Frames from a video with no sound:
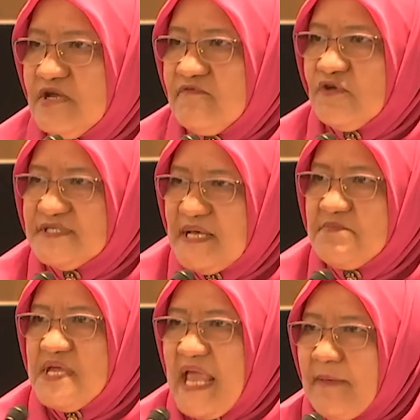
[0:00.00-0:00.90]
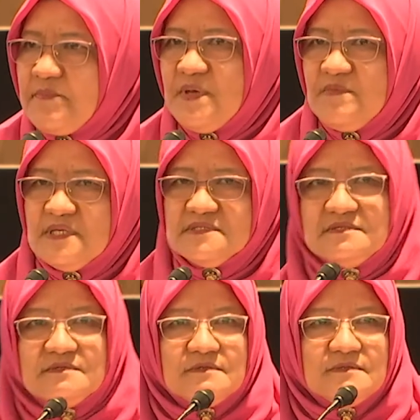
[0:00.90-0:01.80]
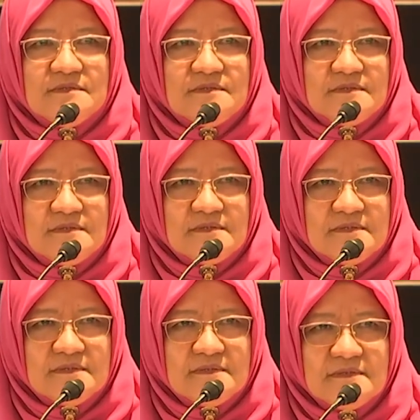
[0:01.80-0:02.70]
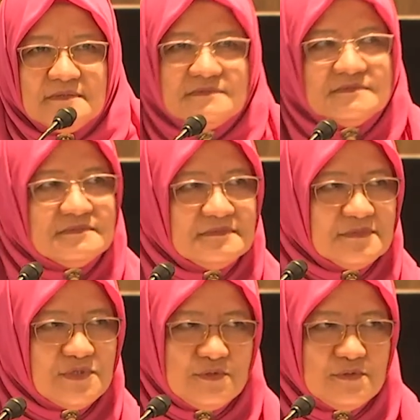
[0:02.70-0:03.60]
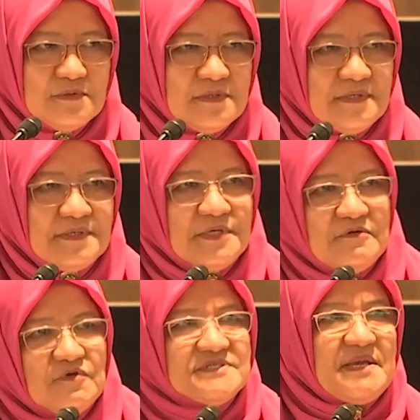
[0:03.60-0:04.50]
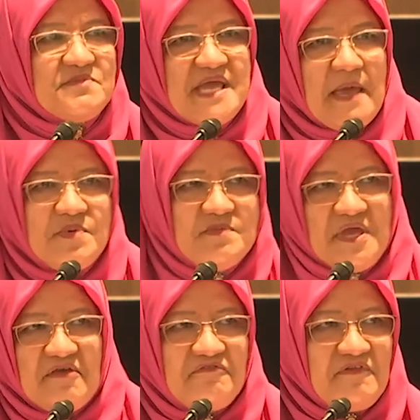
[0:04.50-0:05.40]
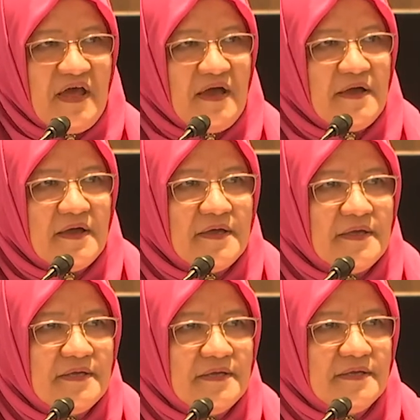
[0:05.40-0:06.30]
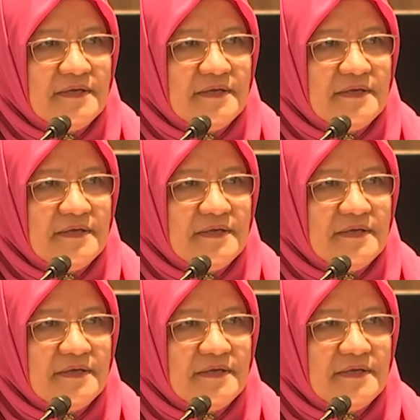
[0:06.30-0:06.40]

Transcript: For some, being happy means, oh, cool. For some, being happy means can fly.